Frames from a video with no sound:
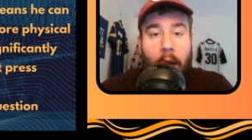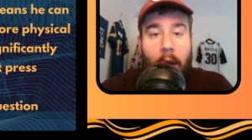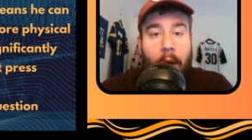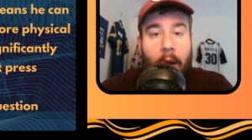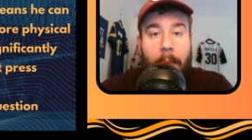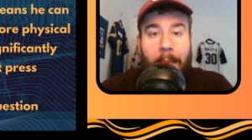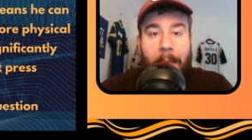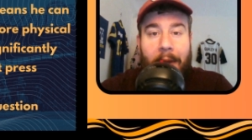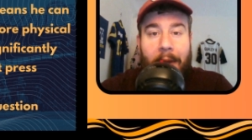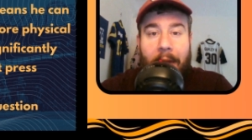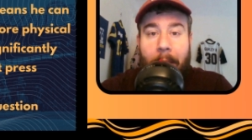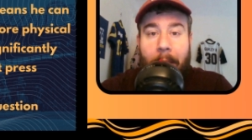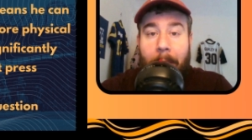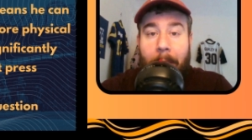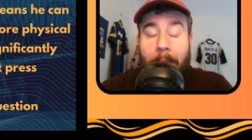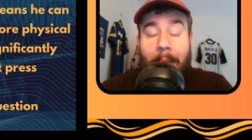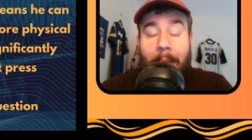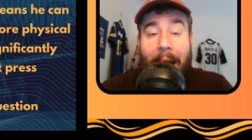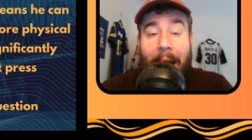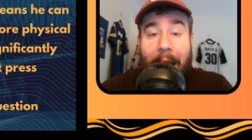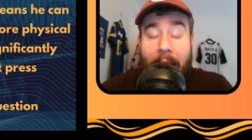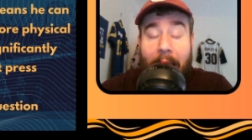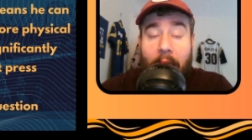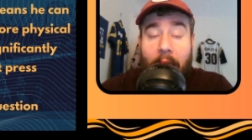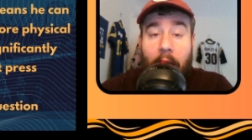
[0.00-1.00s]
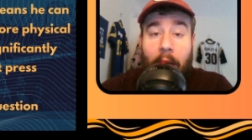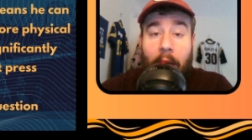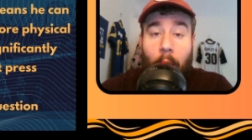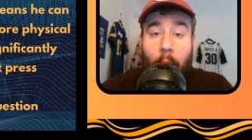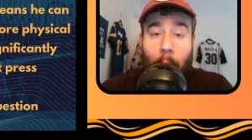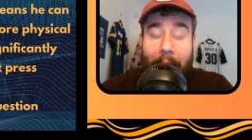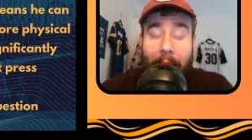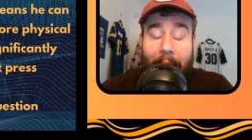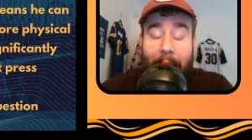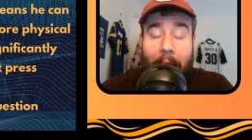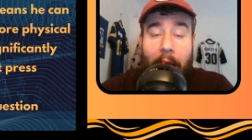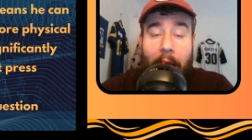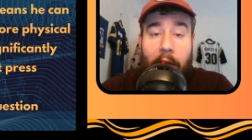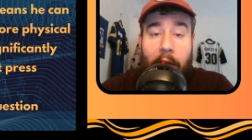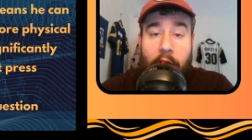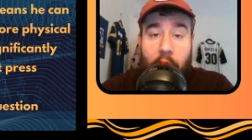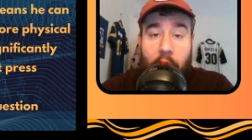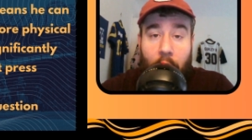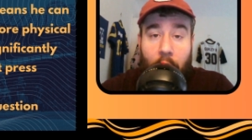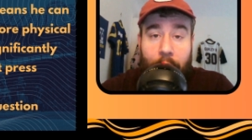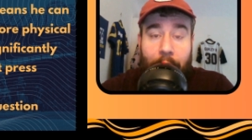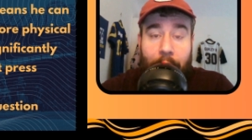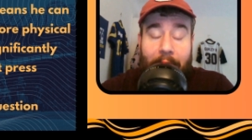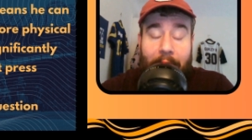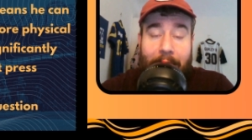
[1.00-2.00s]
But the main weakness
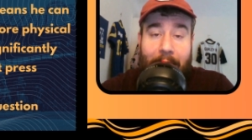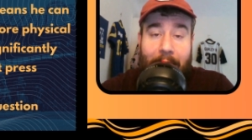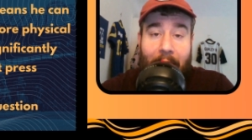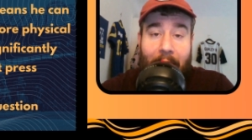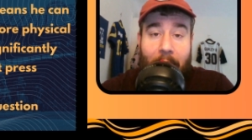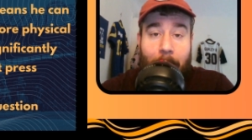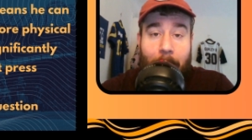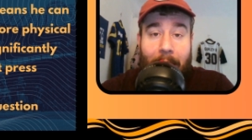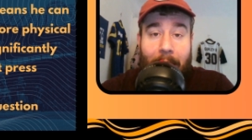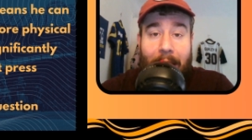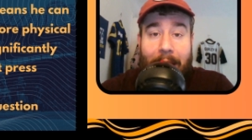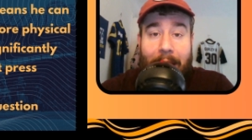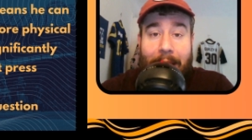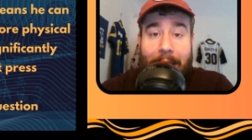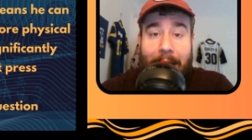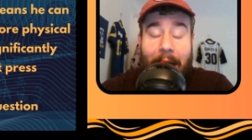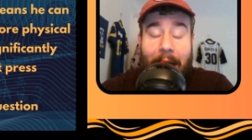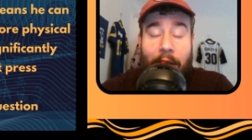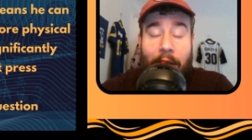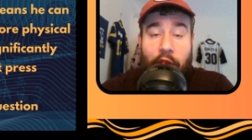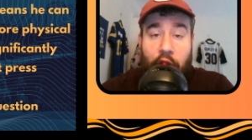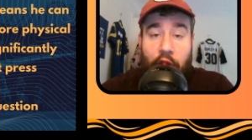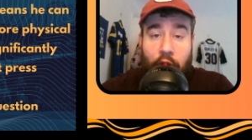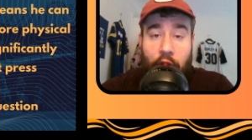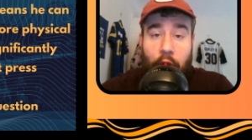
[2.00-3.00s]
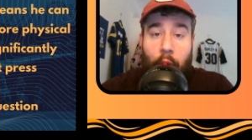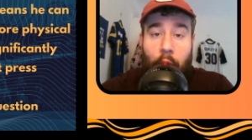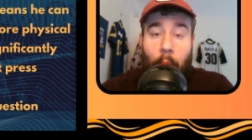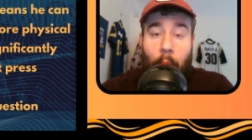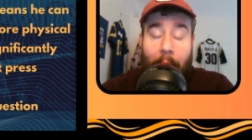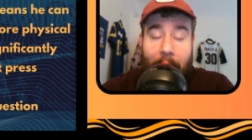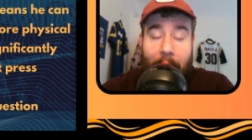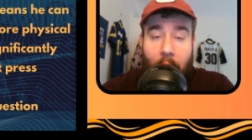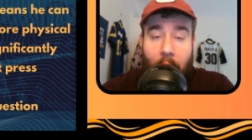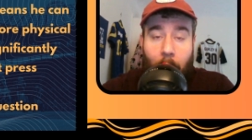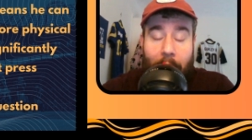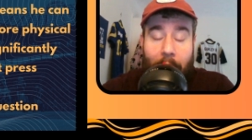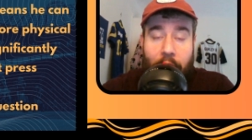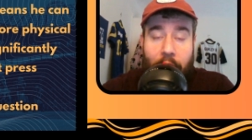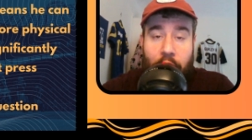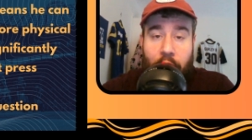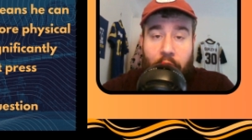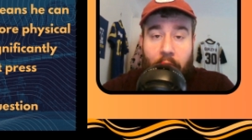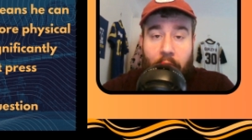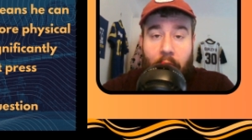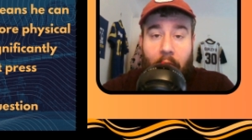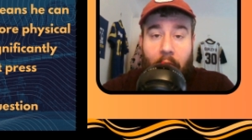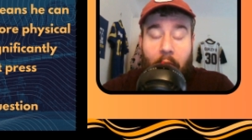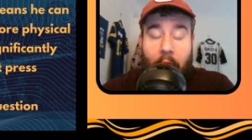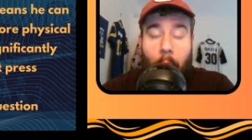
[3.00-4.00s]
of his game is that two-way question,
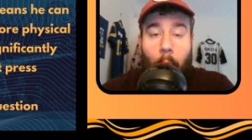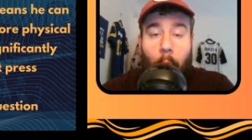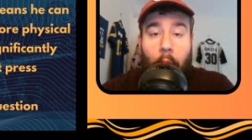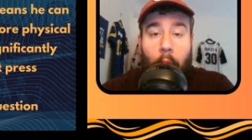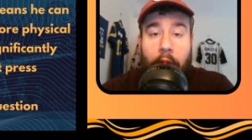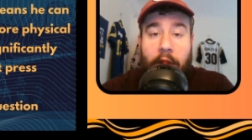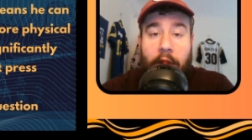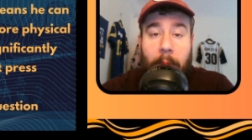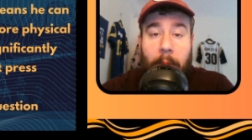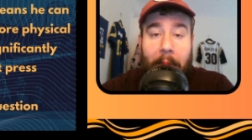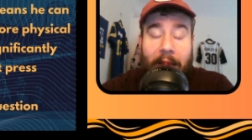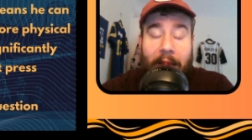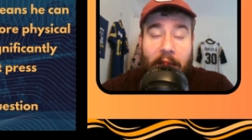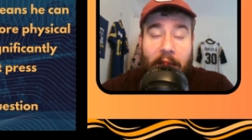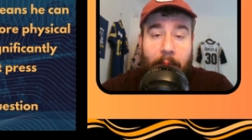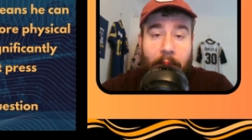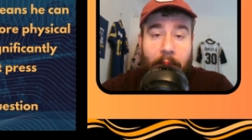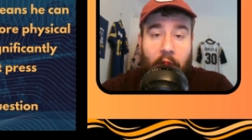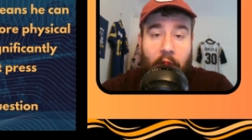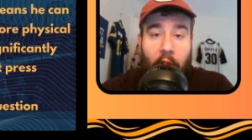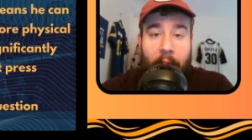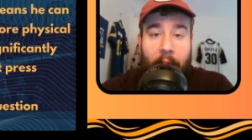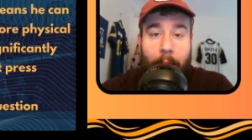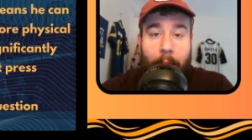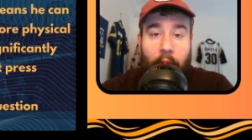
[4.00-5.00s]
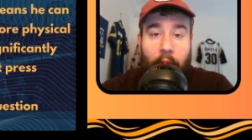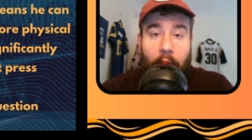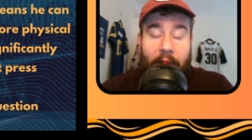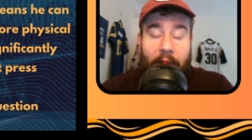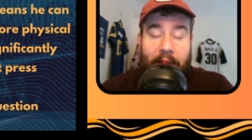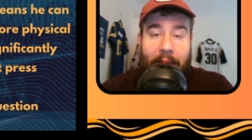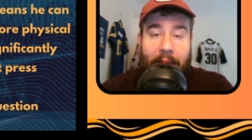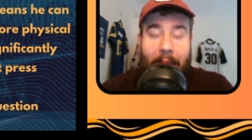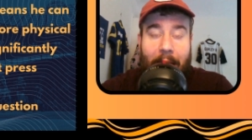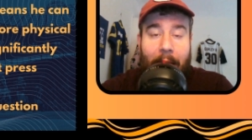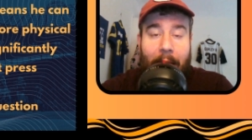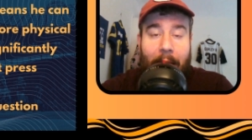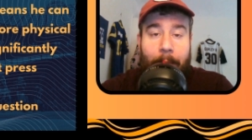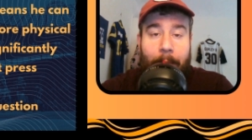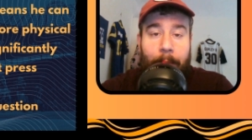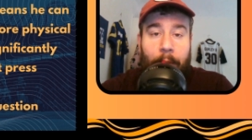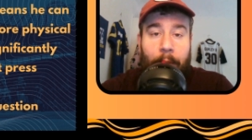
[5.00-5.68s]
and I want to spend some time on this here.